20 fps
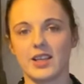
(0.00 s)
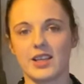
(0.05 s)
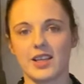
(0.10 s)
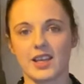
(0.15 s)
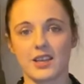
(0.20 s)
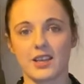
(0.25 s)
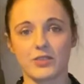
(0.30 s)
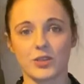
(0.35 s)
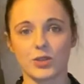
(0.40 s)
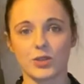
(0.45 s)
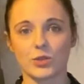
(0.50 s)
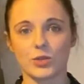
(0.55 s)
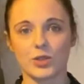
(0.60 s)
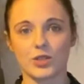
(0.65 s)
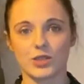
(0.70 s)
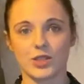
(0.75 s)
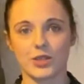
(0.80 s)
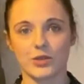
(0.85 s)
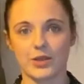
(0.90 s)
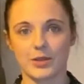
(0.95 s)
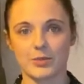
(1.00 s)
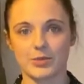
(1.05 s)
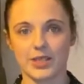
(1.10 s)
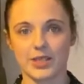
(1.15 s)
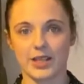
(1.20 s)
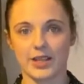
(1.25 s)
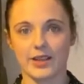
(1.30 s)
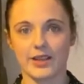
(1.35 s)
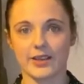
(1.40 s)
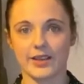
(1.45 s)
If you go onto a
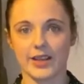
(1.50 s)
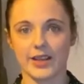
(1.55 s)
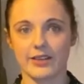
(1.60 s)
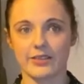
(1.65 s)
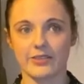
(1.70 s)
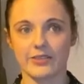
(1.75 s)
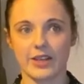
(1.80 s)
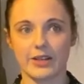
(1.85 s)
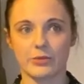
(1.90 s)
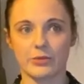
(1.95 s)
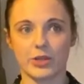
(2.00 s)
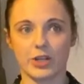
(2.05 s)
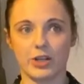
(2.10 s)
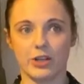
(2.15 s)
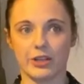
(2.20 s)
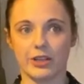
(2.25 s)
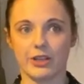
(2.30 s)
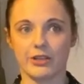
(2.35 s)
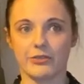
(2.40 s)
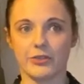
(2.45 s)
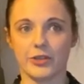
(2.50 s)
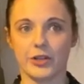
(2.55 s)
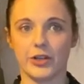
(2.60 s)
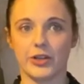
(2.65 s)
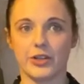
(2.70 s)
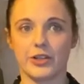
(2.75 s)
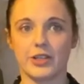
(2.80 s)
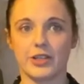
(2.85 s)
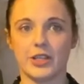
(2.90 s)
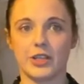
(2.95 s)
website and can't find what you're looking for,
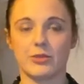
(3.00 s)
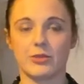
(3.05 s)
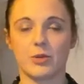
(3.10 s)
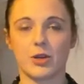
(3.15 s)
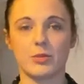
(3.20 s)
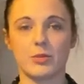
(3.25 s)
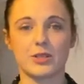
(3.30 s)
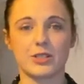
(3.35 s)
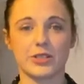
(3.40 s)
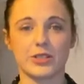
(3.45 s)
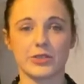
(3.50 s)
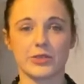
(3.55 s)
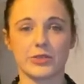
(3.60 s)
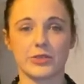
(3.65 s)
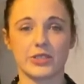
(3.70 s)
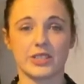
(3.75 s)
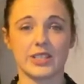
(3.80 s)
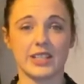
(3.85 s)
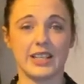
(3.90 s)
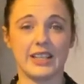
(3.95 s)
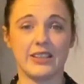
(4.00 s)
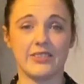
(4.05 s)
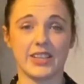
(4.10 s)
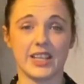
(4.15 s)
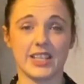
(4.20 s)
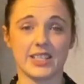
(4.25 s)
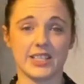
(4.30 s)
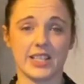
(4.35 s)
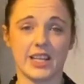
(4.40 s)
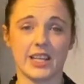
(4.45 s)
then you're probably just going to leave
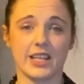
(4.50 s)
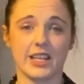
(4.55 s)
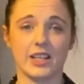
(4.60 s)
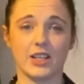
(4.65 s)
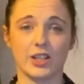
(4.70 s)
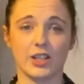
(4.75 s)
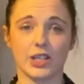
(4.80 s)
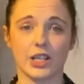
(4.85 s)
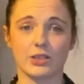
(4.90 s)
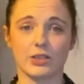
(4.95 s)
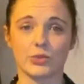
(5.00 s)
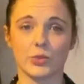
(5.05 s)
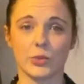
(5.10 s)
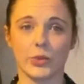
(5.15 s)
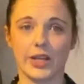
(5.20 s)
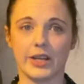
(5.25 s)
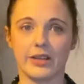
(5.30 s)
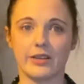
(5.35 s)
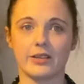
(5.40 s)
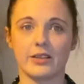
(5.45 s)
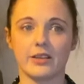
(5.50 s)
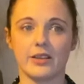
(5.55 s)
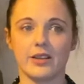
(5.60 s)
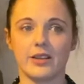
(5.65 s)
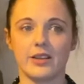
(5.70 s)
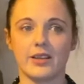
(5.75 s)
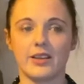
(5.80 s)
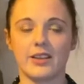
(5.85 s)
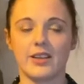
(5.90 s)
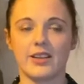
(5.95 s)
that site and look elsewhere.
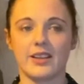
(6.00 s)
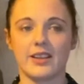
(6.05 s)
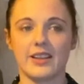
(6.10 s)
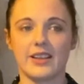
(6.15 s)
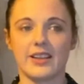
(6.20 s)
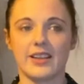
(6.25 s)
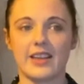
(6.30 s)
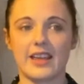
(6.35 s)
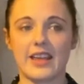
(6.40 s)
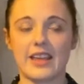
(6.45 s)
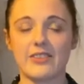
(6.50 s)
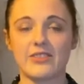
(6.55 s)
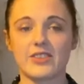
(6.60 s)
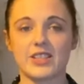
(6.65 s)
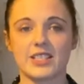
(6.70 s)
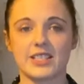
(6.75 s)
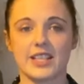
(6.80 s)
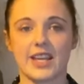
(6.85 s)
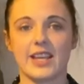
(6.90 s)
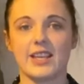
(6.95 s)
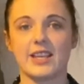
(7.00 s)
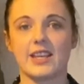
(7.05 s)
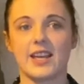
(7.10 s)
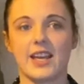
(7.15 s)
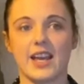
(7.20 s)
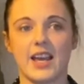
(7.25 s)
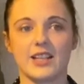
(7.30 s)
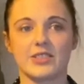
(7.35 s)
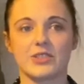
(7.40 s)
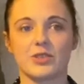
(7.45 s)
If the site
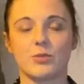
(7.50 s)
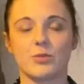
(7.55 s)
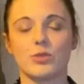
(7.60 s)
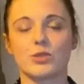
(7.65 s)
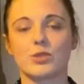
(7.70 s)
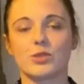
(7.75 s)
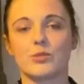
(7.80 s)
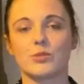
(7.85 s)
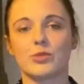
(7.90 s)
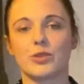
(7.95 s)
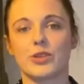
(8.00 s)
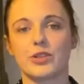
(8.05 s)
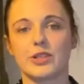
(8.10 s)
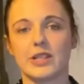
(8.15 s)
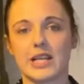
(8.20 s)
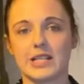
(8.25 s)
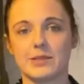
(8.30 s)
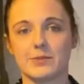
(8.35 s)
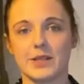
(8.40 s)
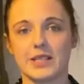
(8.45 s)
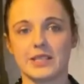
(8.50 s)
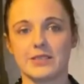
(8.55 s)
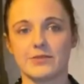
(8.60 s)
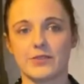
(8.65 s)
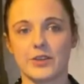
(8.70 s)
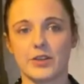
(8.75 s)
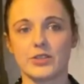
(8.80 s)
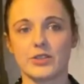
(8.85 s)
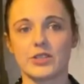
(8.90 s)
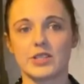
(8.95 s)
has the most important aspects
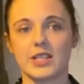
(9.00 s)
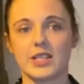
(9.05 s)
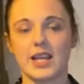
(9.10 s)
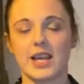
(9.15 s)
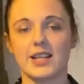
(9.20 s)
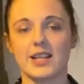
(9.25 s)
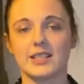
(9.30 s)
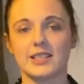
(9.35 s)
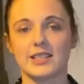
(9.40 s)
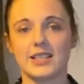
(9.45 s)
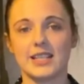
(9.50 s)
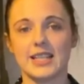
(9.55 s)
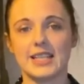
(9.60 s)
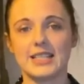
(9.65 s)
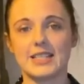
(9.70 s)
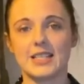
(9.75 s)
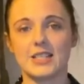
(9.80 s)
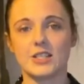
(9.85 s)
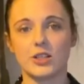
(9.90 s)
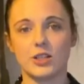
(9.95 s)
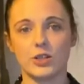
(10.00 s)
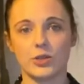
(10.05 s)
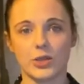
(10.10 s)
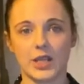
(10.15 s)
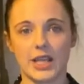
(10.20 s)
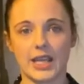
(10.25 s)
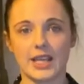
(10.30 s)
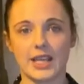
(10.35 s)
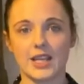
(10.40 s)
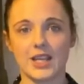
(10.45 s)
first and an easy to
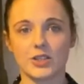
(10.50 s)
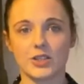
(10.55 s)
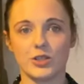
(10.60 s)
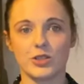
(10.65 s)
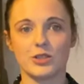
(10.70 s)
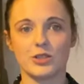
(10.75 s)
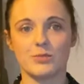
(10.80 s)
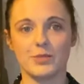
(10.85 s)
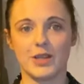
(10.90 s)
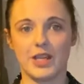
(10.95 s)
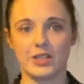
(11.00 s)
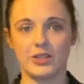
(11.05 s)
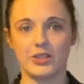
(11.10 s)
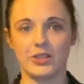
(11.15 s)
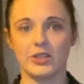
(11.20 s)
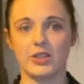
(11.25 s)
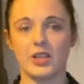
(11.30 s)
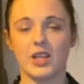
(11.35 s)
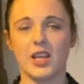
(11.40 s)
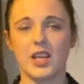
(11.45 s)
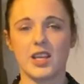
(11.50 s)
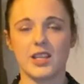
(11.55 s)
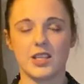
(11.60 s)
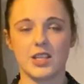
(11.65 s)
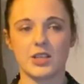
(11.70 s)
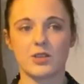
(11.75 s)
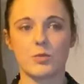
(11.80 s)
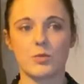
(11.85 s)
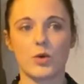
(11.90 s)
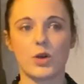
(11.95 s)
locate and use menu, then
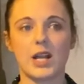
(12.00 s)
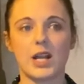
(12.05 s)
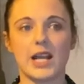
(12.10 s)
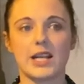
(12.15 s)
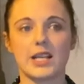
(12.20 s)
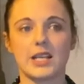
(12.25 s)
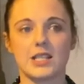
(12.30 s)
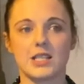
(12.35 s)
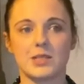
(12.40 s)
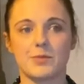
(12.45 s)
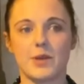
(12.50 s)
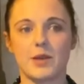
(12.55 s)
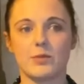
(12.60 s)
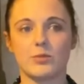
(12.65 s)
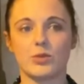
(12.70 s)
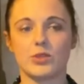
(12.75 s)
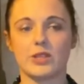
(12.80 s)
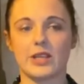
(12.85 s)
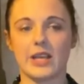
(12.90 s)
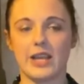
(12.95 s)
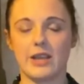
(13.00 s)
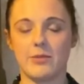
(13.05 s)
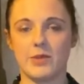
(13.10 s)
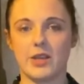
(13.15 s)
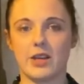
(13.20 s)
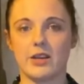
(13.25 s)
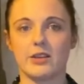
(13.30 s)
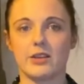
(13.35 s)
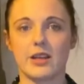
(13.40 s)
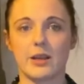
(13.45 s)
you're more likely to spend more time
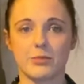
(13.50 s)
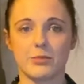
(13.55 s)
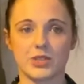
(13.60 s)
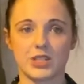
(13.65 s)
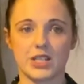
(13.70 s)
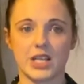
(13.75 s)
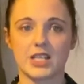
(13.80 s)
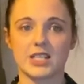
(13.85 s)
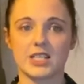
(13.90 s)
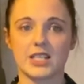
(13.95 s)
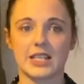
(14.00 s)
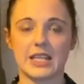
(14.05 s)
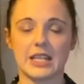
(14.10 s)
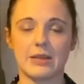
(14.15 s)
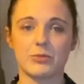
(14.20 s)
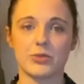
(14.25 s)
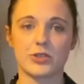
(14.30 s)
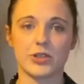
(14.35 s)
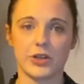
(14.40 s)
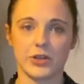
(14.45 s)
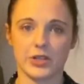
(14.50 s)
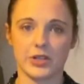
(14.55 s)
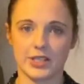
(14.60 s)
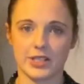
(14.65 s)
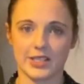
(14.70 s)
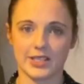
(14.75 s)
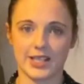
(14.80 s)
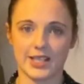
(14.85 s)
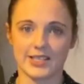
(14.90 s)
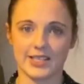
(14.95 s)
there and potentially keep returning
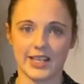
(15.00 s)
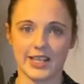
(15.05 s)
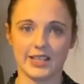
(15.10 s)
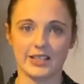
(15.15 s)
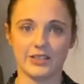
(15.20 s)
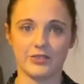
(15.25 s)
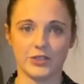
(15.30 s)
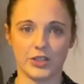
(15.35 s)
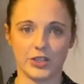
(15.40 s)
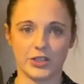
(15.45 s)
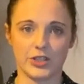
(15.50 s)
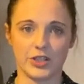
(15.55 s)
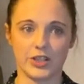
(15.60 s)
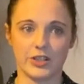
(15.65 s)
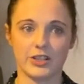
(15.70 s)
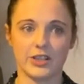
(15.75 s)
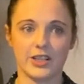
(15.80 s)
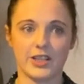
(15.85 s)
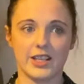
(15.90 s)
to that site in the future.